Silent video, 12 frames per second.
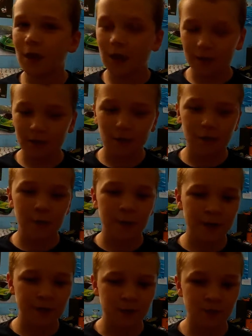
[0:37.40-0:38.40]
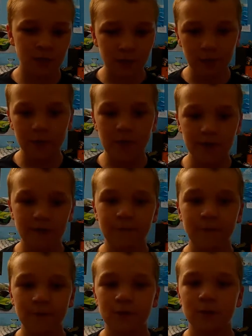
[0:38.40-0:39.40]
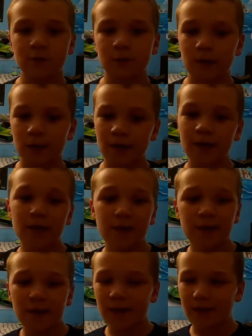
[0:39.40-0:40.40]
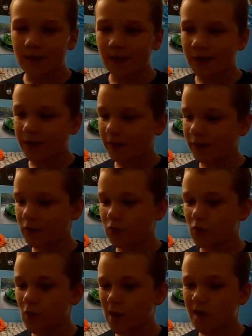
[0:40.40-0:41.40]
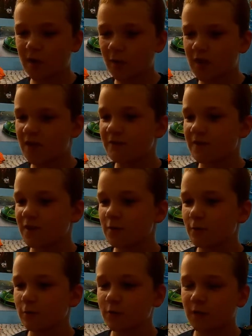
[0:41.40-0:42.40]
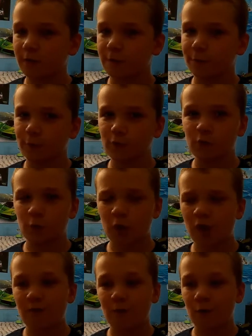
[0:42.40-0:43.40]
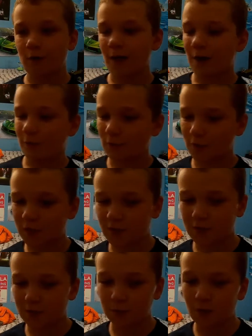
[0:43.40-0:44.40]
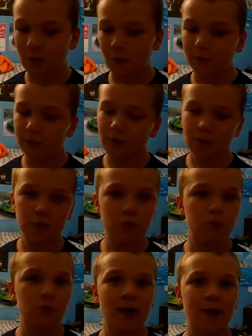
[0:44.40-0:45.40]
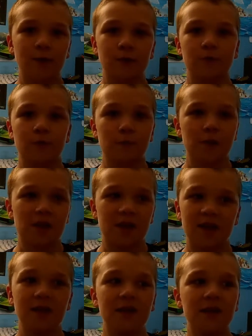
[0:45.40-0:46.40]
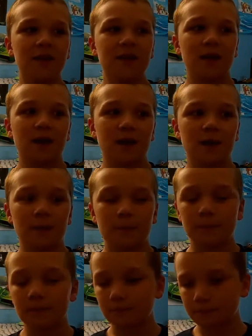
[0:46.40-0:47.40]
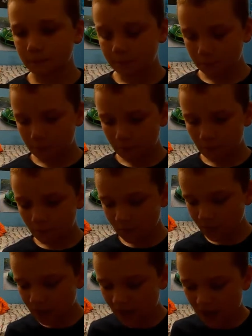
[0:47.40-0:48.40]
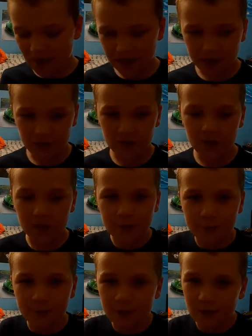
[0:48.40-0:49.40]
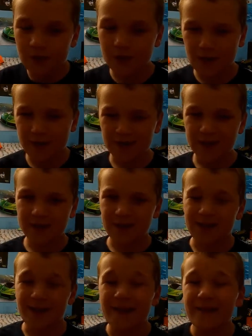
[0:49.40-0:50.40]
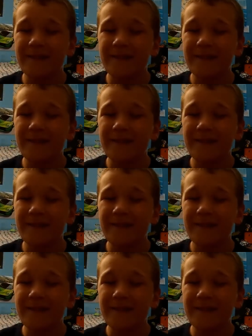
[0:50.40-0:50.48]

I know you guys really like the first one. It got 23 views in the first 24 hours. That's probably a new record for me. I know you guys really liked it.